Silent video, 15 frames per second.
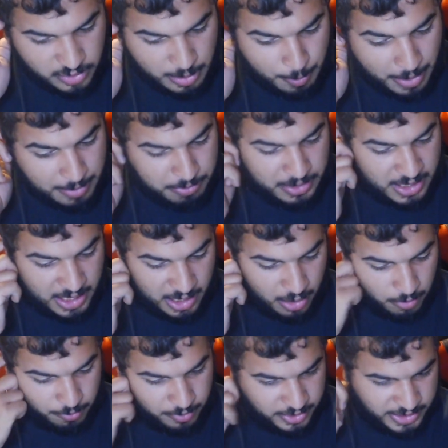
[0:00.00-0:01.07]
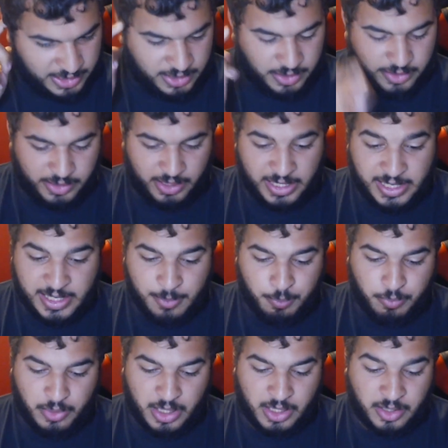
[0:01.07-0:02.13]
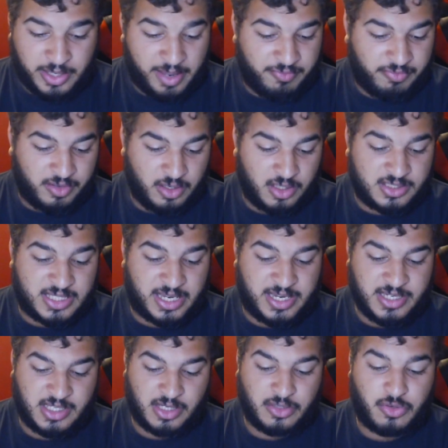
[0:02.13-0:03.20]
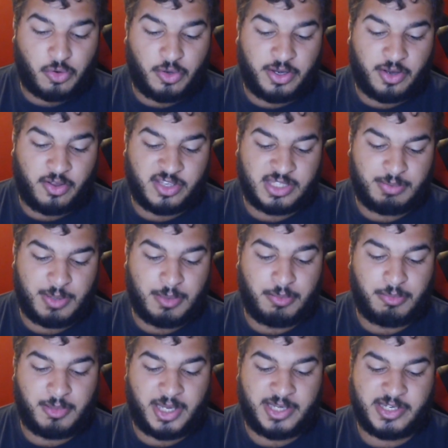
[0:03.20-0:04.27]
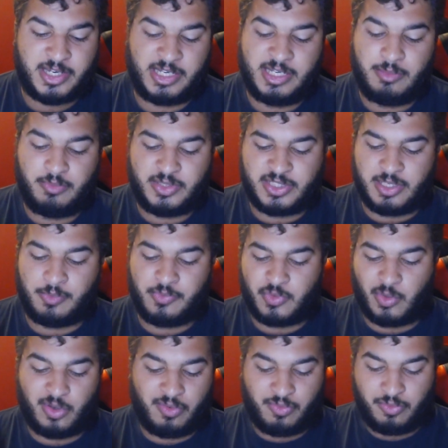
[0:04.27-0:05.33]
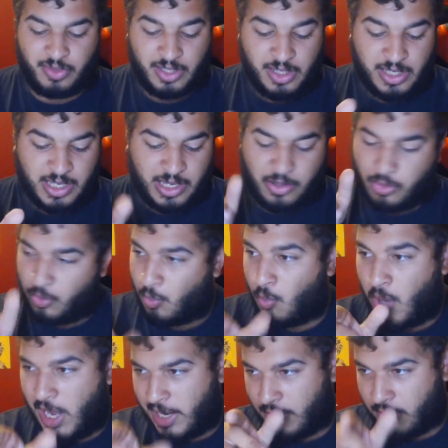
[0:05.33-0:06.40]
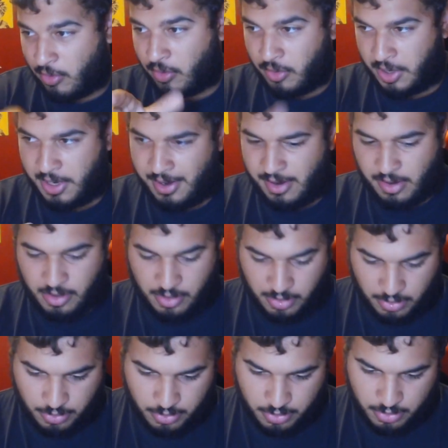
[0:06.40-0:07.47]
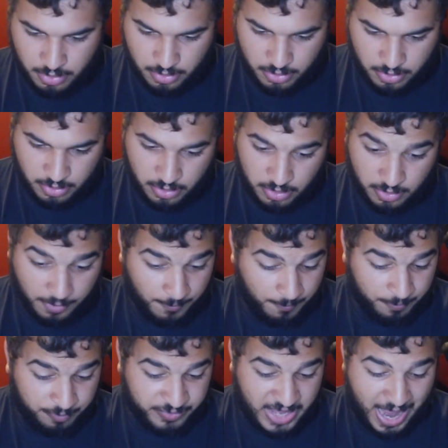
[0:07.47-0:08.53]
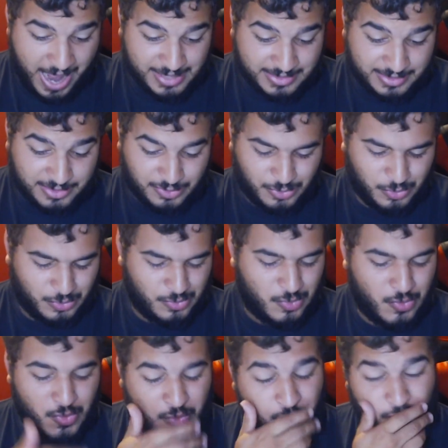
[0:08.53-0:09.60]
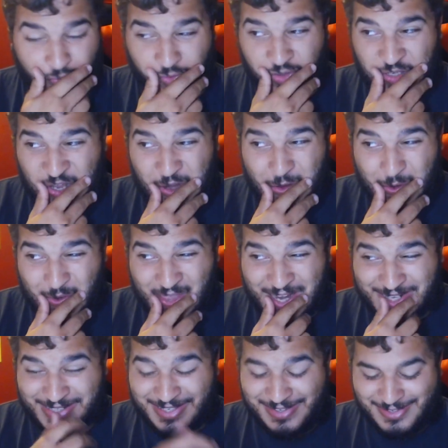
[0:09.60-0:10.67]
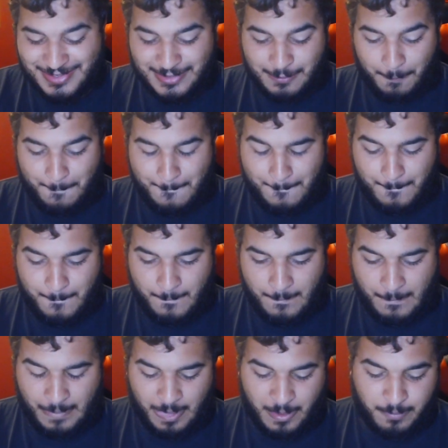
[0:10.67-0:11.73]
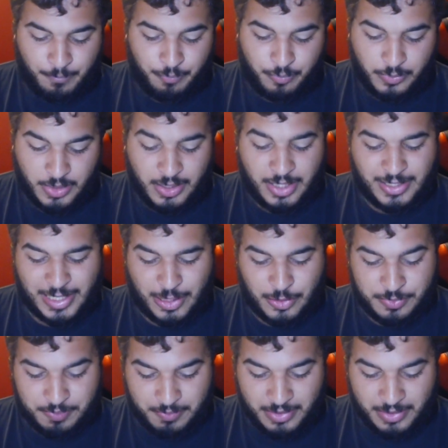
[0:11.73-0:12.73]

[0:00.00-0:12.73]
It might be hair, but it definitely looks like he's controlling all these people by injecting them with some sort of either wire or hair. That's... Ooh, for Deku, that's... Nah, Deku's...